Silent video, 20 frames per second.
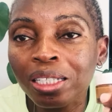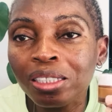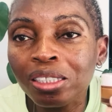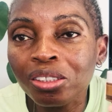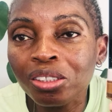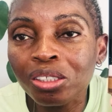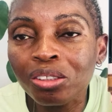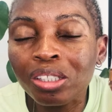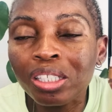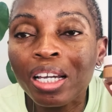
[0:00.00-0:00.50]

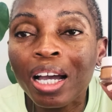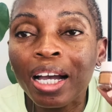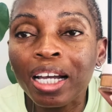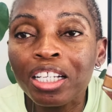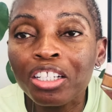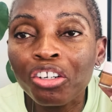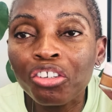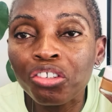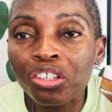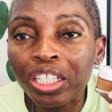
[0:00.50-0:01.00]
It's the
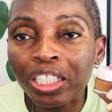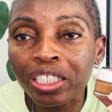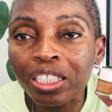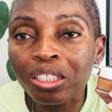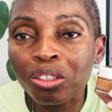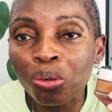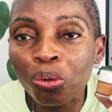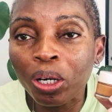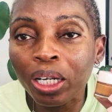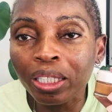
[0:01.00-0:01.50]

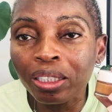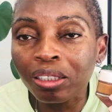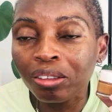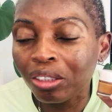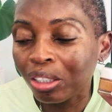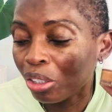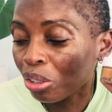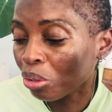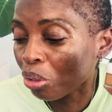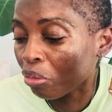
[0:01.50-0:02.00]
hydrating one,
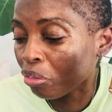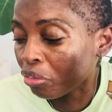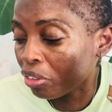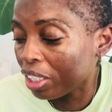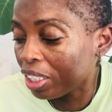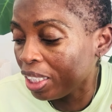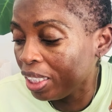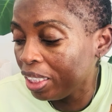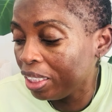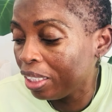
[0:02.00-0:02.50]
the soft
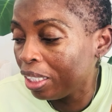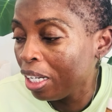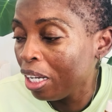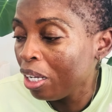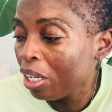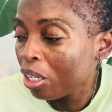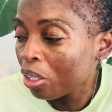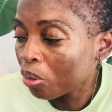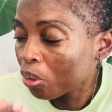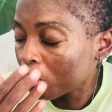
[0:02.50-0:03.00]
lit,
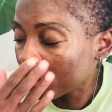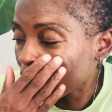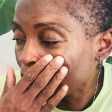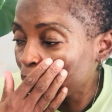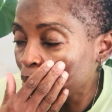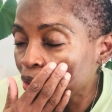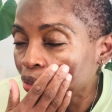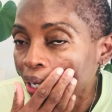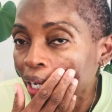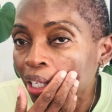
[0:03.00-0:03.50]
because I'm
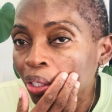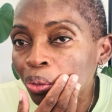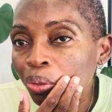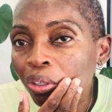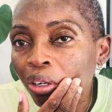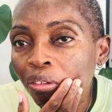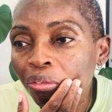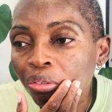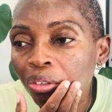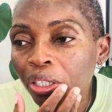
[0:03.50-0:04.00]
trying to
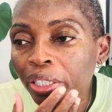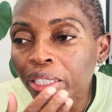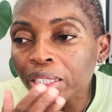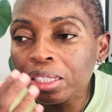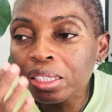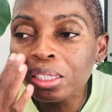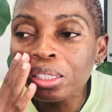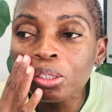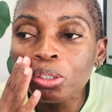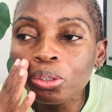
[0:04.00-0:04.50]
avoid,
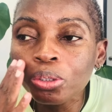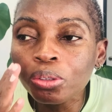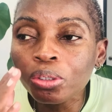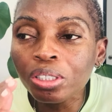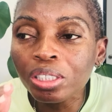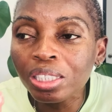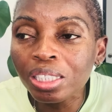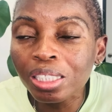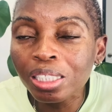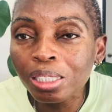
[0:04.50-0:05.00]

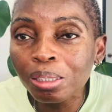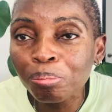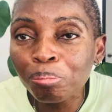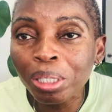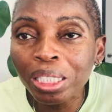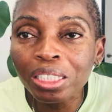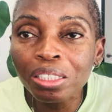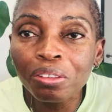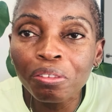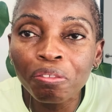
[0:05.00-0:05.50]
this
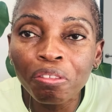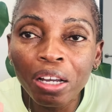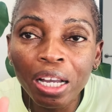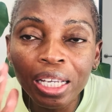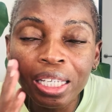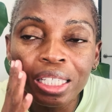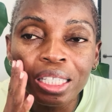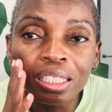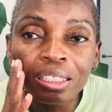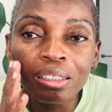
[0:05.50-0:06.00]

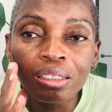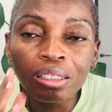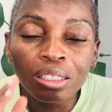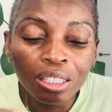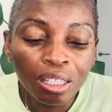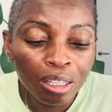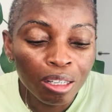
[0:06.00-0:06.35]
mattifying